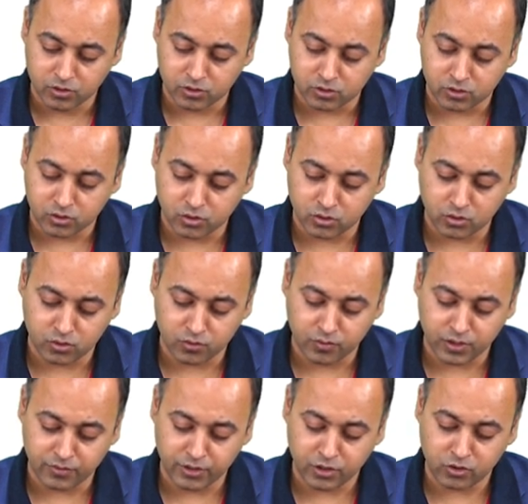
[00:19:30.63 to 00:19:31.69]
So,
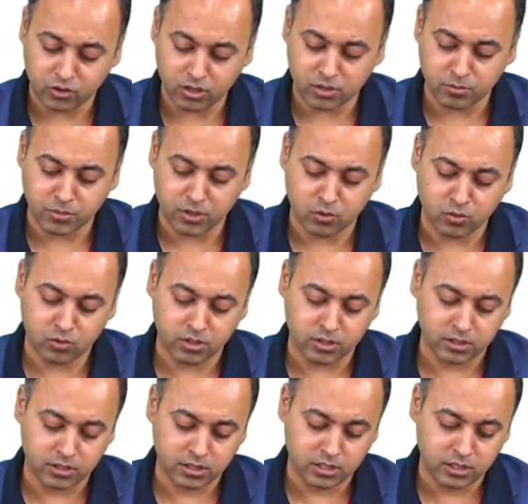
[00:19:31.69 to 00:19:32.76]
when we talk about
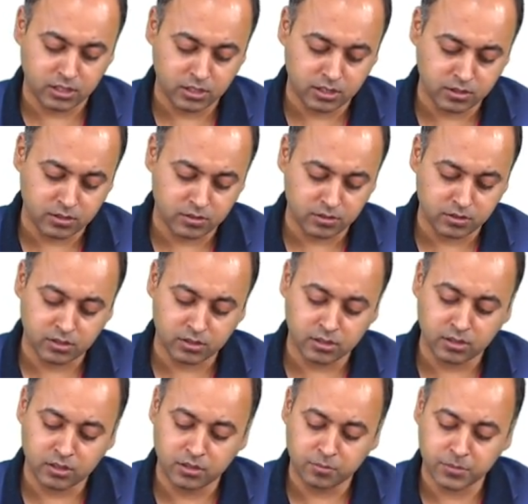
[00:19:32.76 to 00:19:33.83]
the
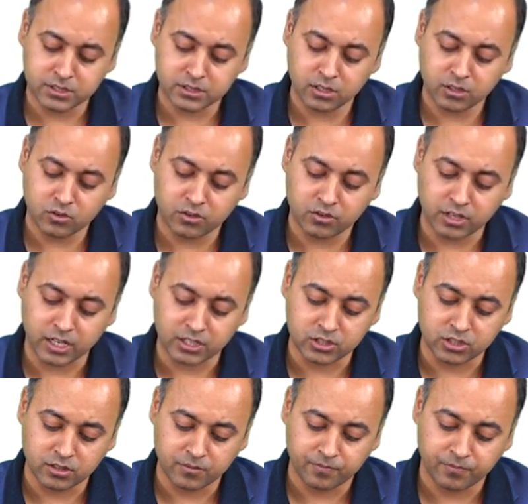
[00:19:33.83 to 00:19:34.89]
muscle
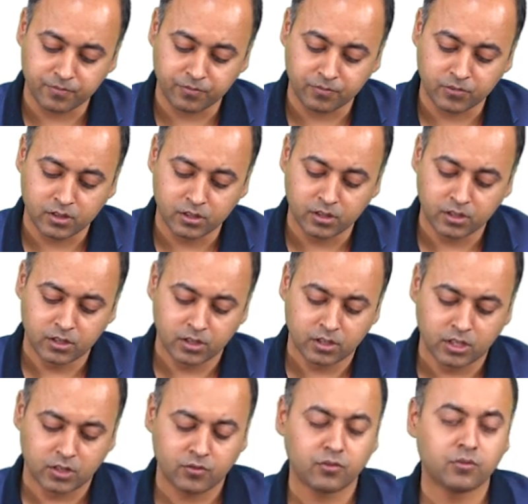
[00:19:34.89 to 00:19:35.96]
contraction,
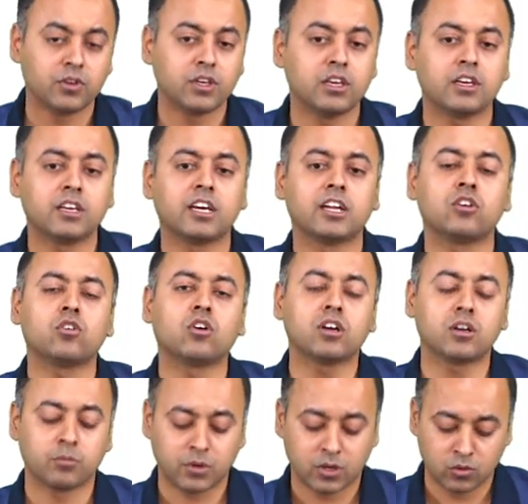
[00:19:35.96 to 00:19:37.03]
we can
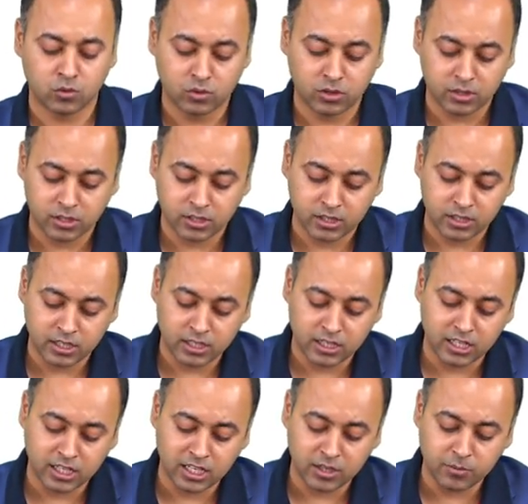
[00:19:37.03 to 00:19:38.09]
talk about
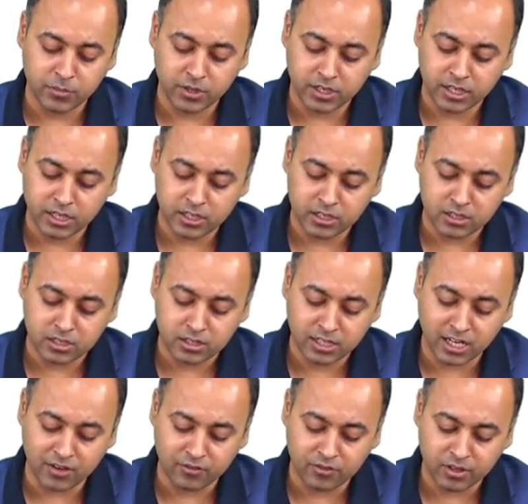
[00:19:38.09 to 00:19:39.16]
the immediate
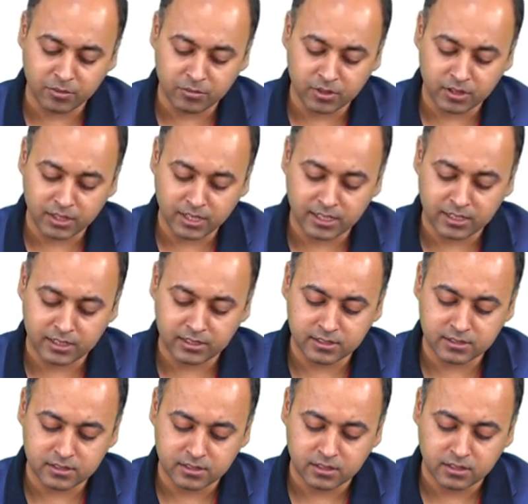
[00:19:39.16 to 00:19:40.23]
time frame, that
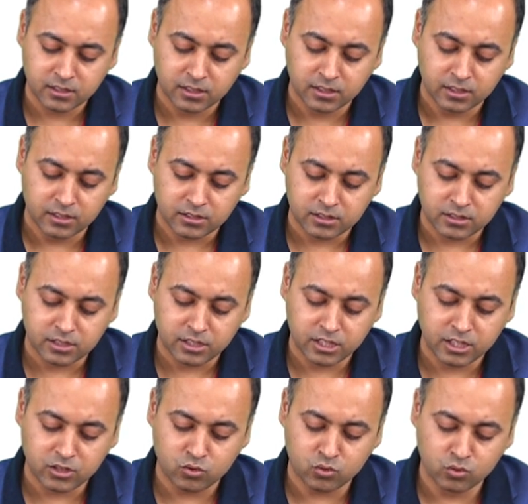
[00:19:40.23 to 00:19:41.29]
is
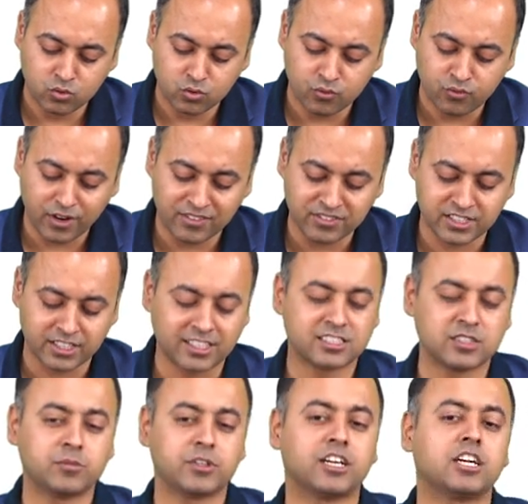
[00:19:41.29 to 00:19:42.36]
3 to 5
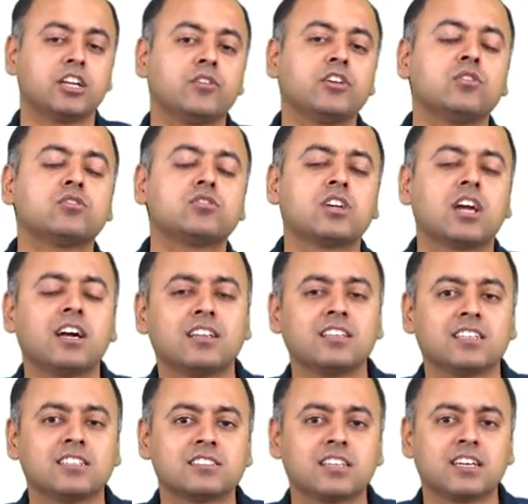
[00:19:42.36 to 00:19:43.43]
seconds. Immediately when you start
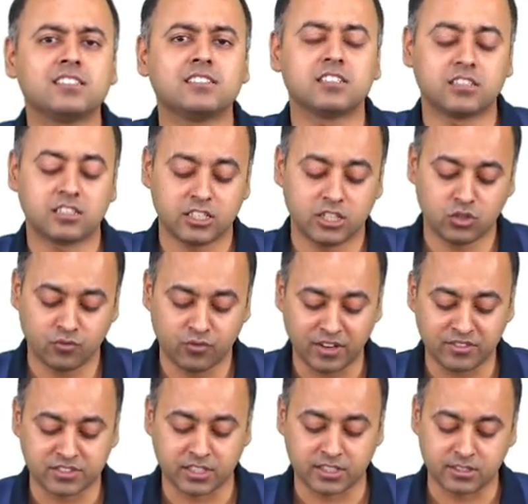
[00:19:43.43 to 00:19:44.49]
the exercise, the 3 to
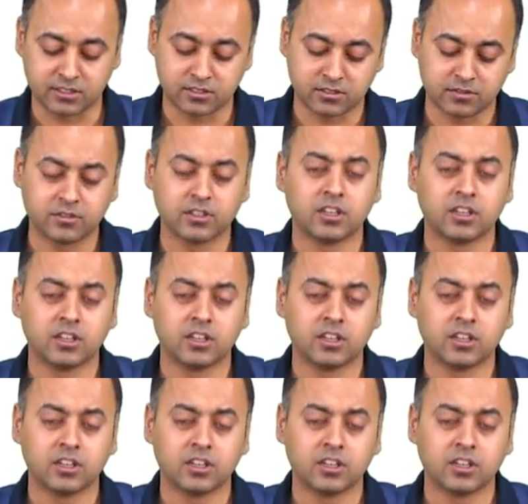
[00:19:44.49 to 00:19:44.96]
5 seconds.